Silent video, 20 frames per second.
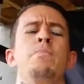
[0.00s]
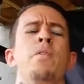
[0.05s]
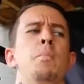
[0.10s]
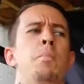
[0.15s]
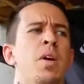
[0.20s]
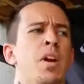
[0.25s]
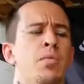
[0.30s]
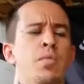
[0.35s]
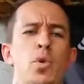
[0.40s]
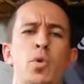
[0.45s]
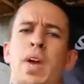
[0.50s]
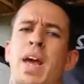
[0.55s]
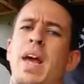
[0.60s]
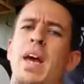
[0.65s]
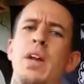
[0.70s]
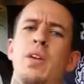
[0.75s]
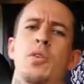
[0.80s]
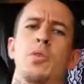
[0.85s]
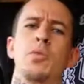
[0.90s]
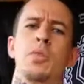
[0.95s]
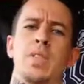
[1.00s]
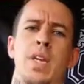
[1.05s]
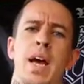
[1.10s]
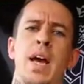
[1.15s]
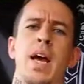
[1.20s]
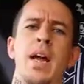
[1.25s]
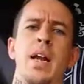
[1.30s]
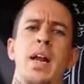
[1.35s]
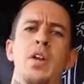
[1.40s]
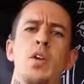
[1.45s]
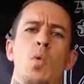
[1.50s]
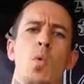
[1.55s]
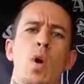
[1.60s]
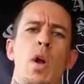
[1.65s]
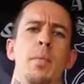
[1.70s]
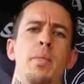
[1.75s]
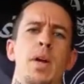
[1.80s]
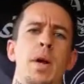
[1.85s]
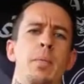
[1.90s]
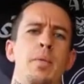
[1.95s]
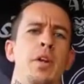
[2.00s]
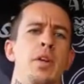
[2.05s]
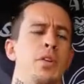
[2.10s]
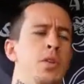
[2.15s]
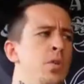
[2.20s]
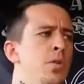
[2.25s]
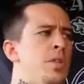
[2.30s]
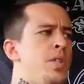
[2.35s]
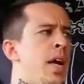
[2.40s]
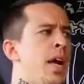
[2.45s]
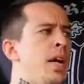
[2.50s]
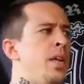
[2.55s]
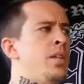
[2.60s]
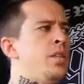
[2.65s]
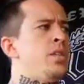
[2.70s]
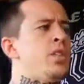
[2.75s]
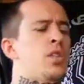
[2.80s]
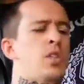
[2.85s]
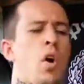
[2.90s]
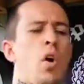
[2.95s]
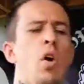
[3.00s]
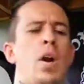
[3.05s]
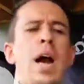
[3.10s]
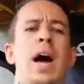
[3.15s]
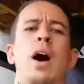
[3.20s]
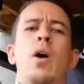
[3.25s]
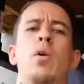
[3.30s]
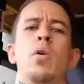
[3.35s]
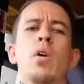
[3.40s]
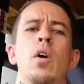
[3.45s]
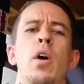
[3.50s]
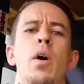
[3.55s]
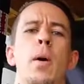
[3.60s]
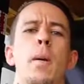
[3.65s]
But if you can't do 10 and you want to be able to do 10, start out